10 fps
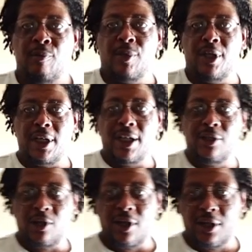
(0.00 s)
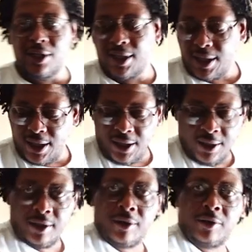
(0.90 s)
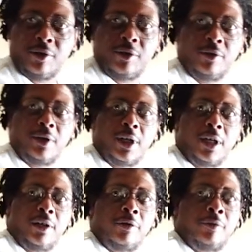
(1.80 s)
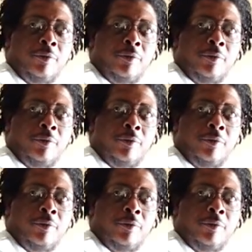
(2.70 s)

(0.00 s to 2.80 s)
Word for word: But as y'all can see, you know,